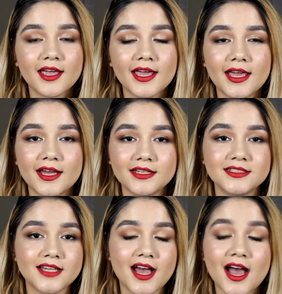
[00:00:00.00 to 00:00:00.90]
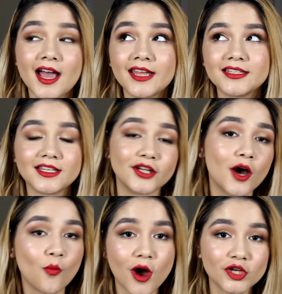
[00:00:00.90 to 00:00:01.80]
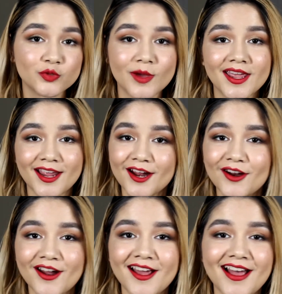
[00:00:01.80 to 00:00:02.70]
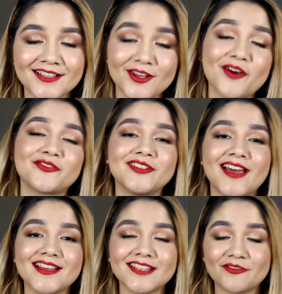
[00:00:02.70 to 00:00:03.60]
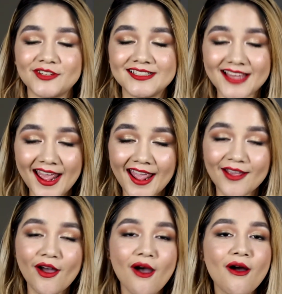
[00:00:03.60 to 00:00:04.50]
and I cannot wash my hair as often as every day,